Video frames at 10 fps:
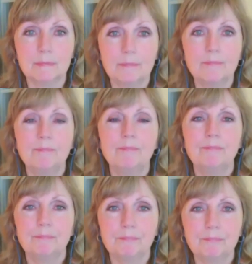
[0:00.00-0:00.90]
very
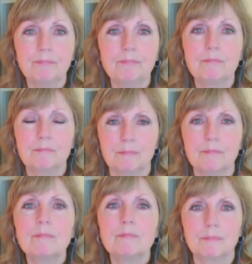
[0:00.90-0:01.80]
key is that
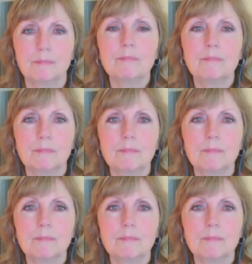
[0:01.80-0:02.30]
it's like your